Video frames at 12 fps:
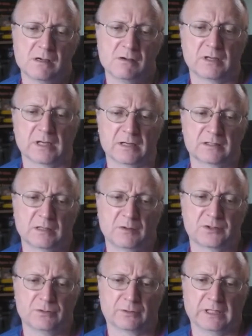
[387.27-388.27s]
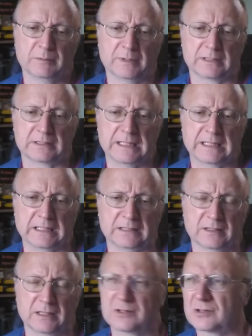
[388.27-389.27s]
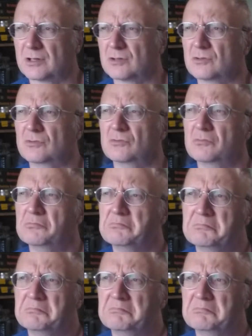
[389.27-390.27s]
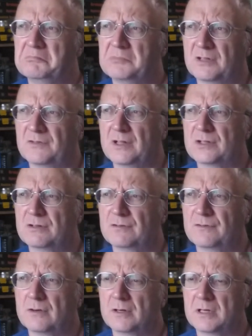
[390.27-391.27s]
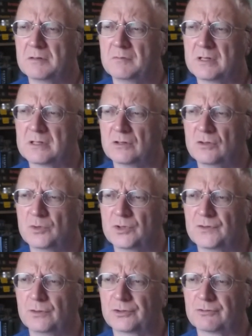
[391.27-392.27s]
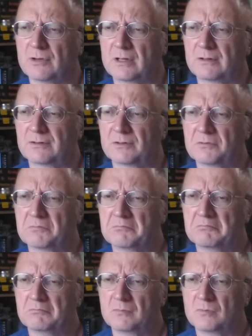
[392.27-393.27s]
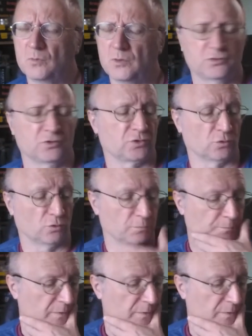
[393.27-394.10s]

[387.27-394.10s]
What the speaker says: Okay, so it's talking about attacking there. So defensive fire, is that always full strength? Wasn't sure.